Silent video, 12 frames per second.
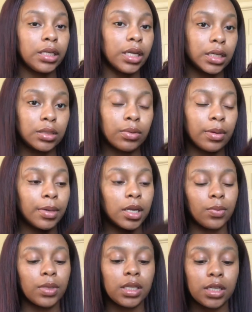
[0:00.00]
That's what I'm
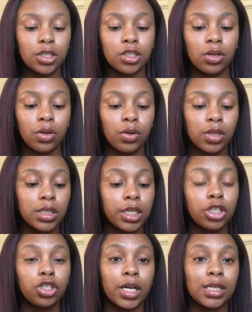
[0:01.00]
getting with this. So this
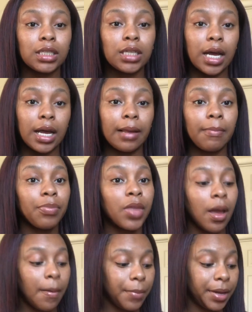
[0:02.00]
hair's trash at dyeing,
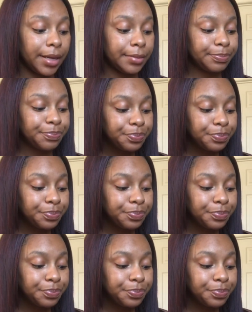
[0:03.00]
but